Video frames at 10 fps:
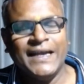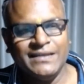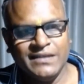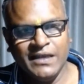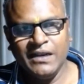
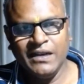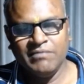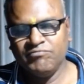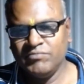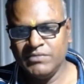and then
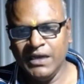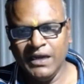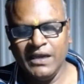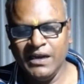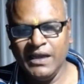
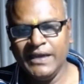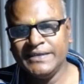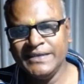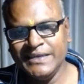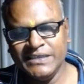again I
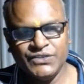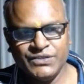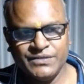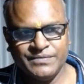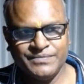
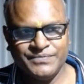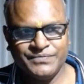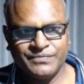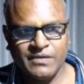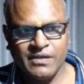teach,
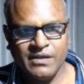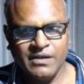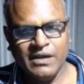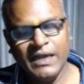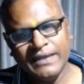
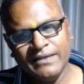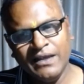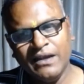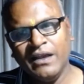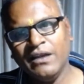and
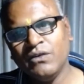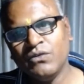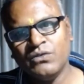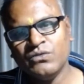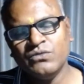then I
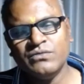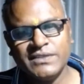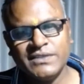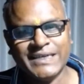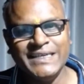go to
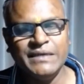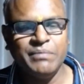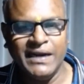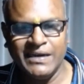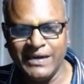sleep
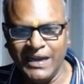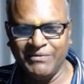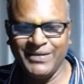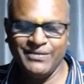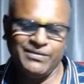at
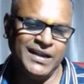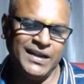11 or